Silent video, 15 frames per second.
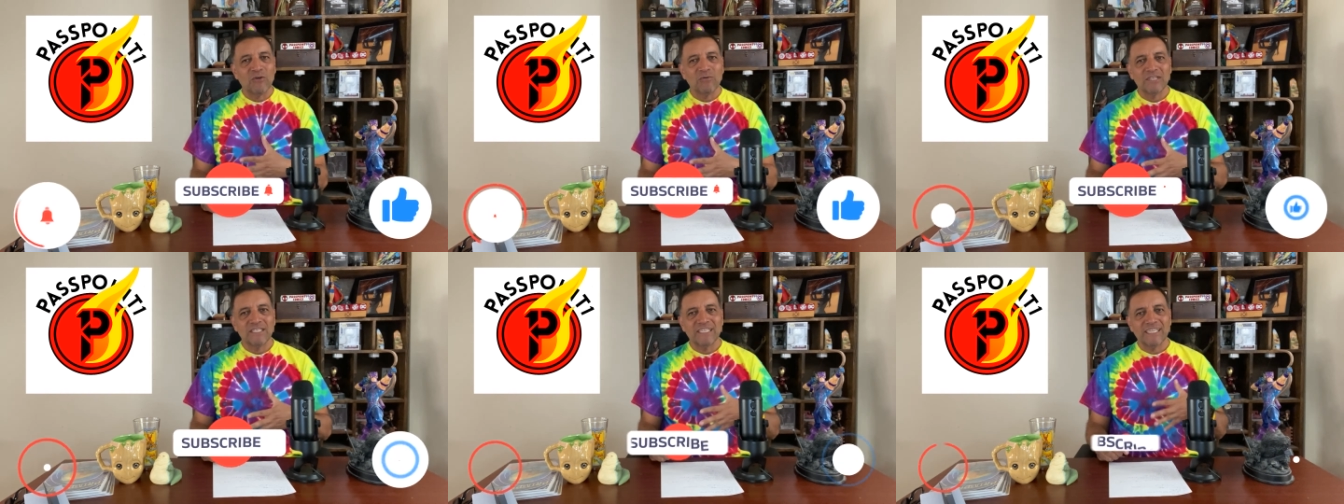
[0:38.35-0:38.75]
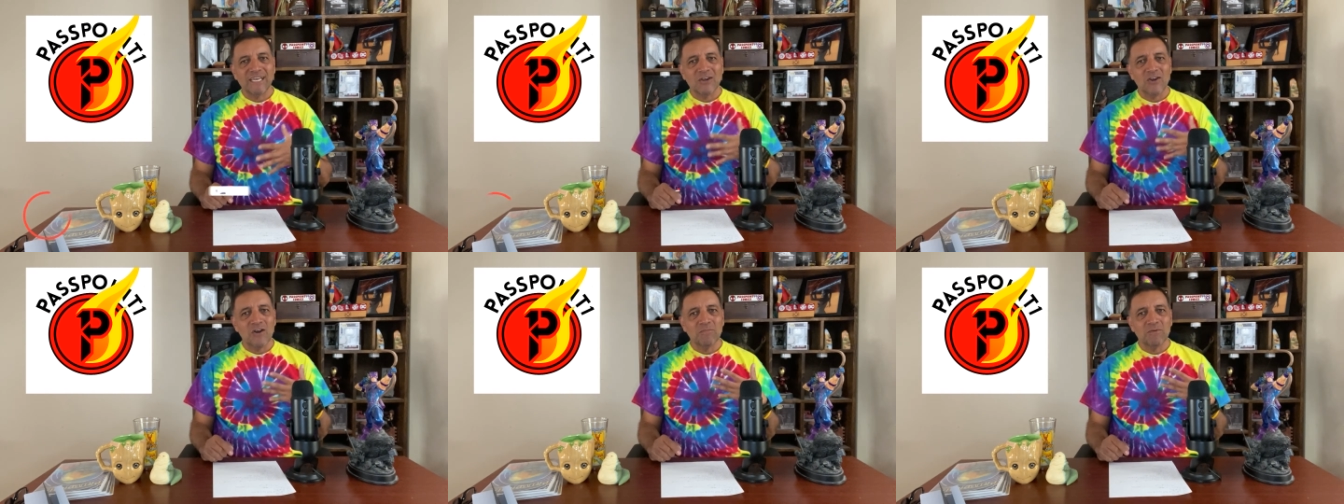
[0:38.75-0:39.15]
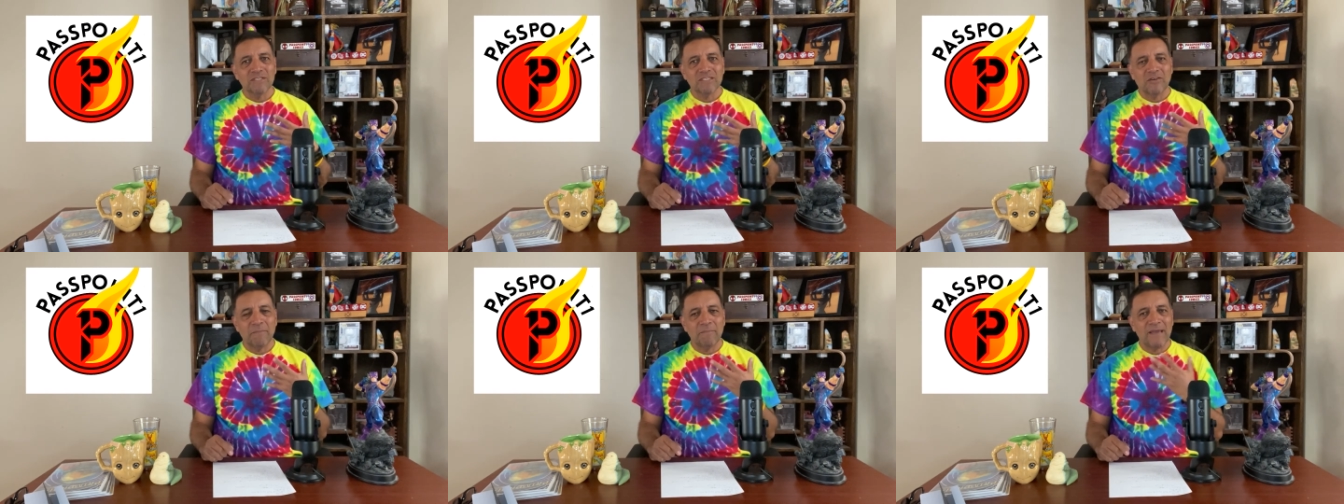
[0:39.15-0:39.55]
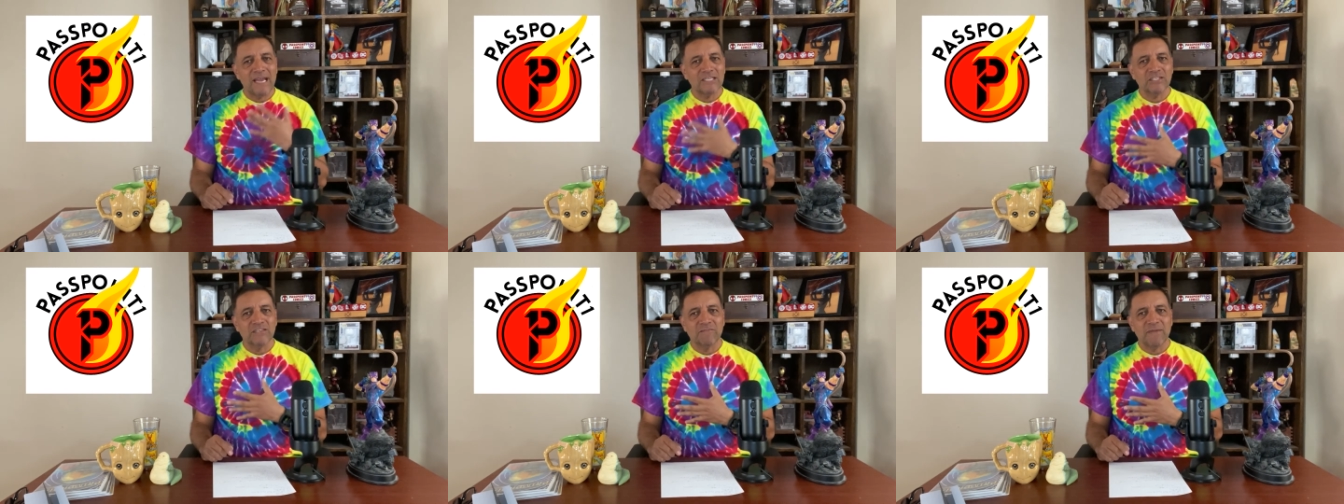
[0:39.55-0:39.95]
I always say that comic books are a
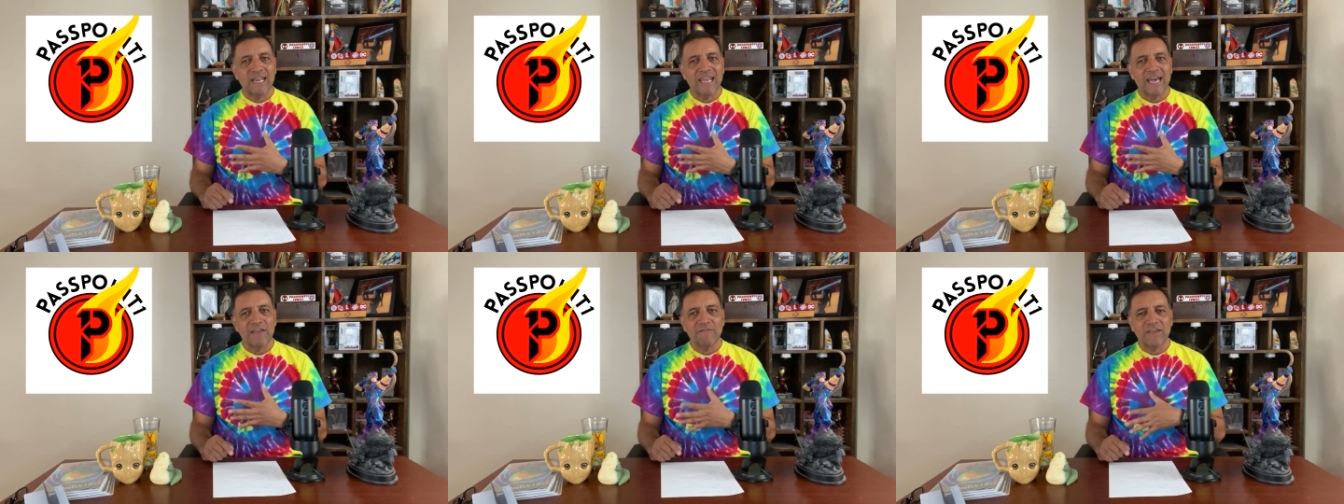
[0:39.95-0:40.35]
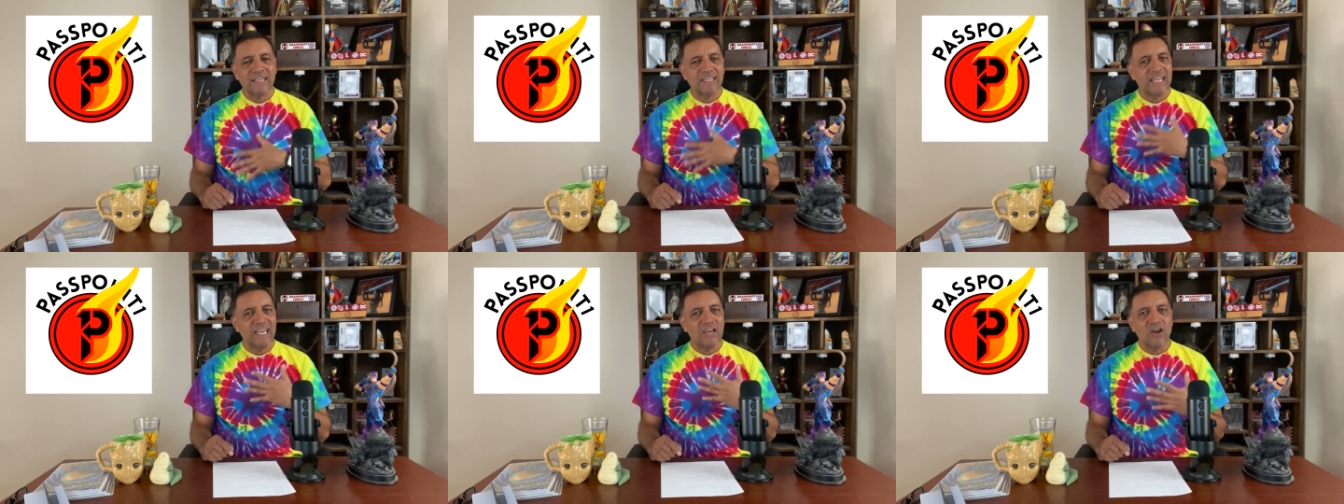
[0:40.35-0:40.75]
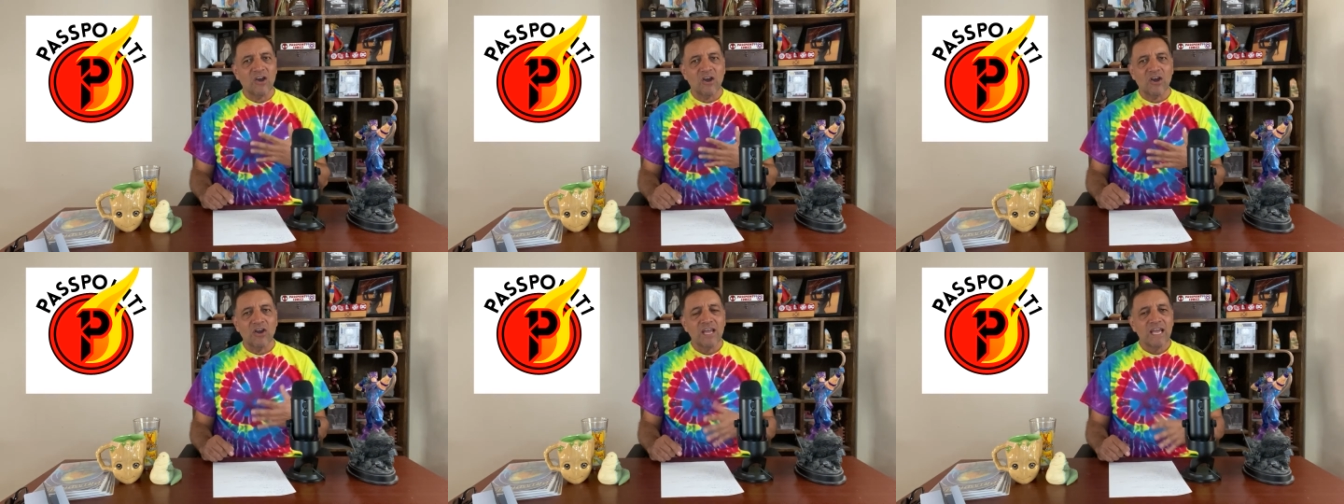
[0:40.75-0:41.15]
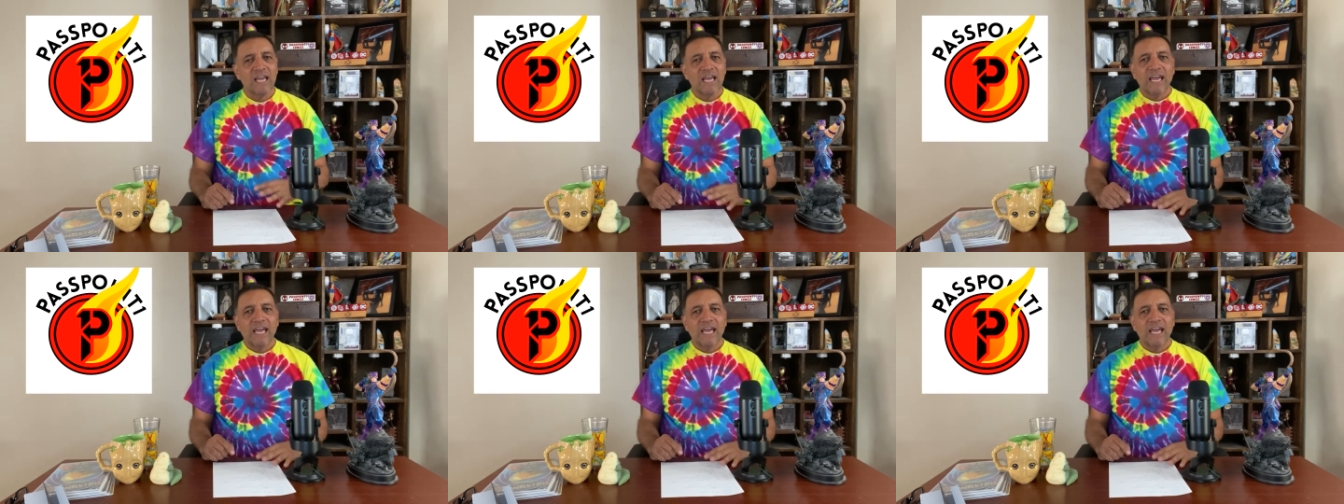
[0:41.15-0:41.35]
passion of my life, and they are.